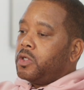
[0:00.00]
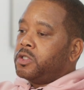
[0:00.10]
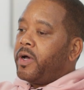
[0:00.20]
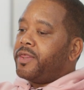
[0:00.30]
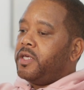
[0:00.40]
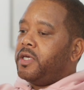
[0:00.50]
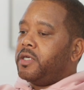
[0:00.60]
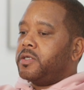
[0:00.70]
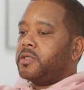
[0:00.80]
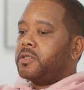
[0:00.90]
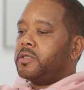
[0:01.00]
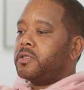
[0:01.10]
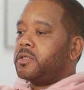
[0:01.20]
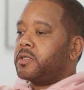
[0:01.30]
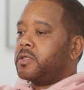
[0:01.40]
So I think,
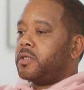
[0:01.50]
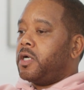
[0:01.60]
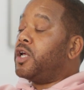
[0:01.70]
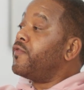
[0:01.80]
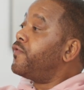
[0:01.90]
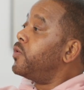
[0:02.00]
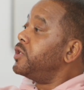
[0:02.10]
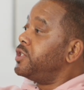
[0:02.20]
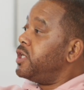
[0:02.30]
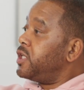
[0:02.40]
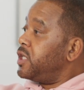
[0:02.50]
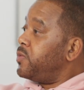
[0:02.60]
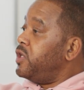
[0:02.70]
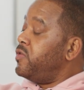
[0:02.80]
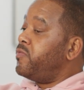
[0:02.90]
unfortunately, we've